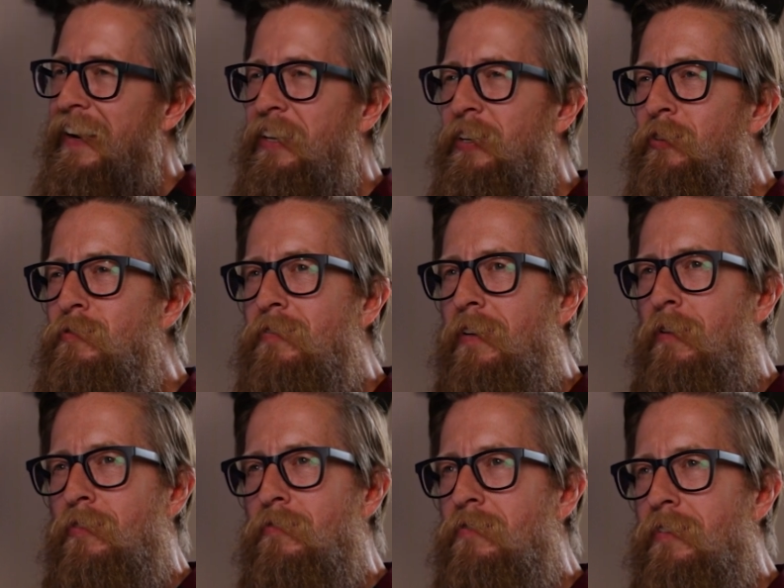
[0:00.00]
I used
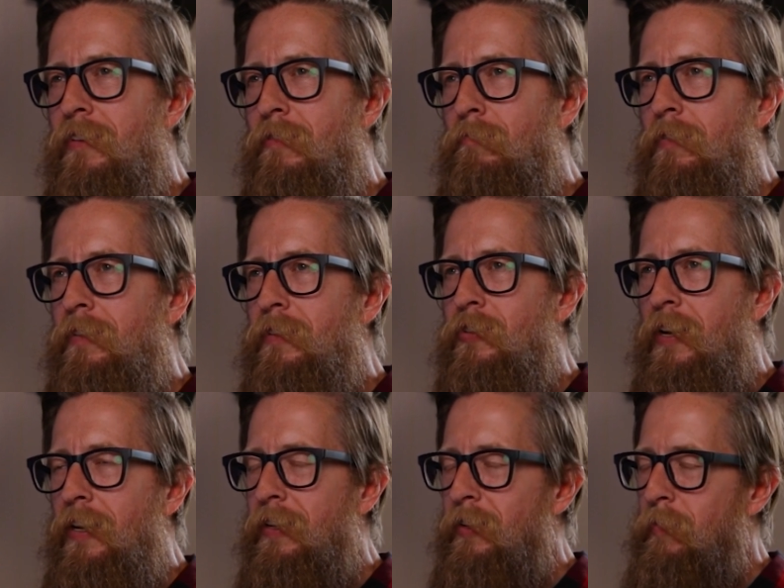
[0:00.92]
to get really
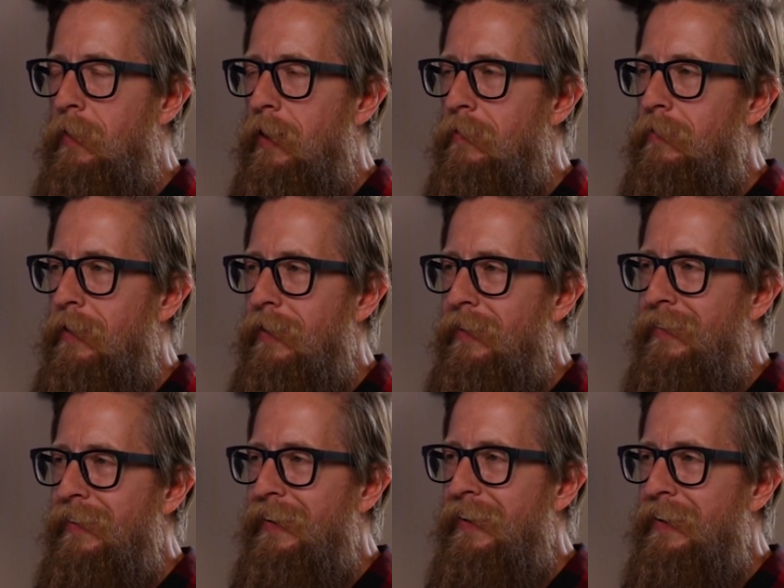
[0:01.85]
jaded about
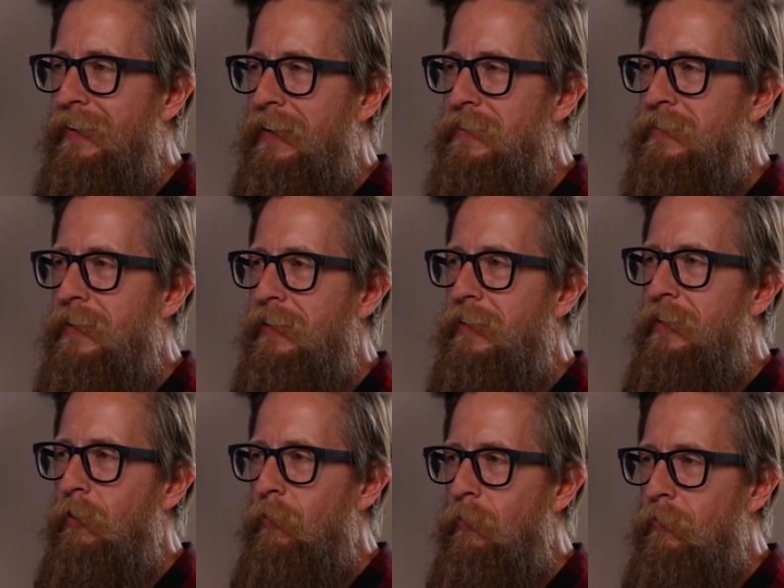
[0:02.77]
that. And as I
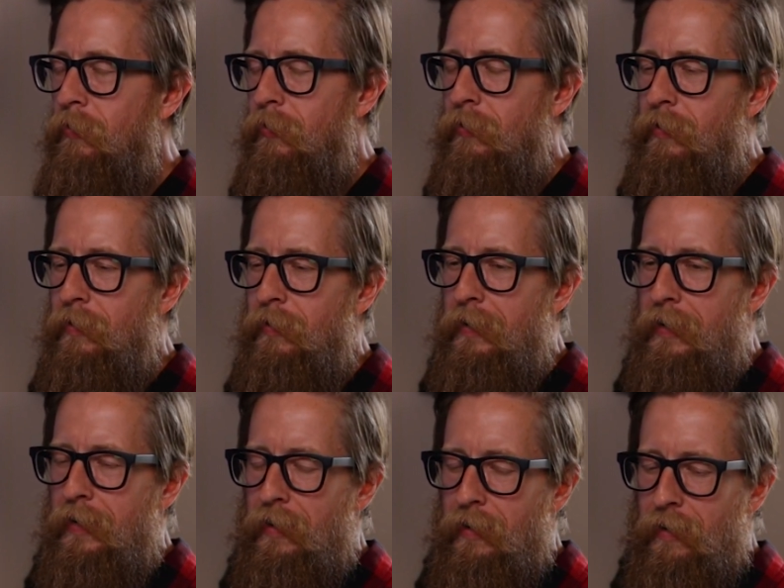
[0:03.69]
get older,
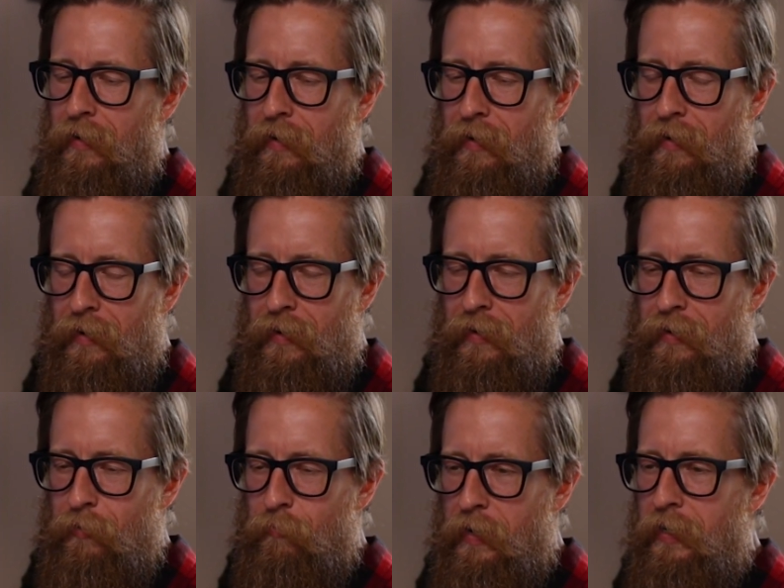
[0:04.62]

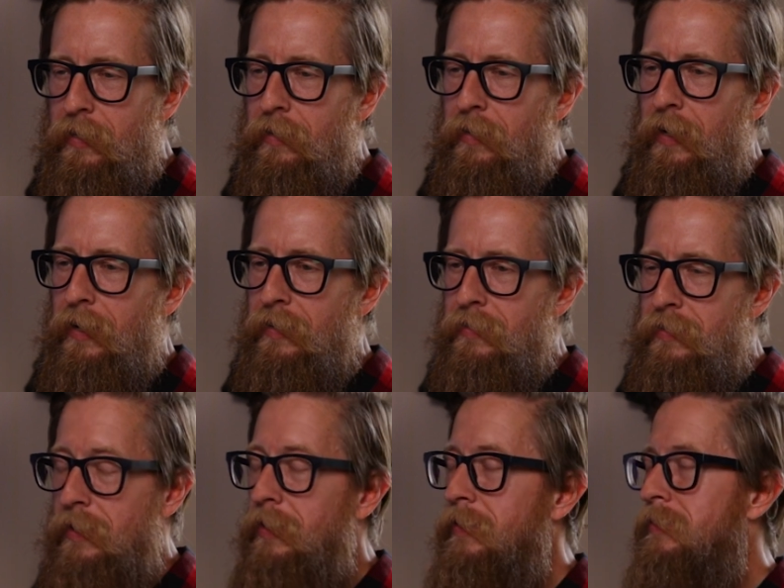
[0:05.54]
I recognize
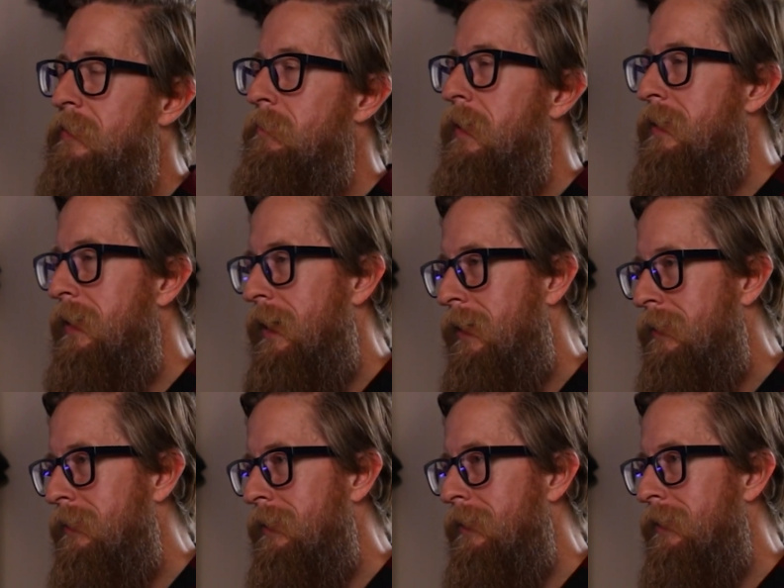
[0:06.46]
things that my
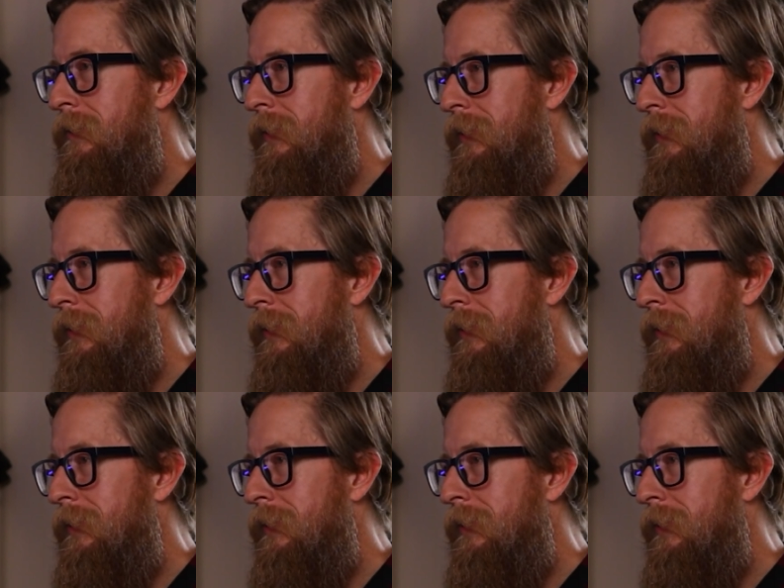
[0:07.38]
dad did.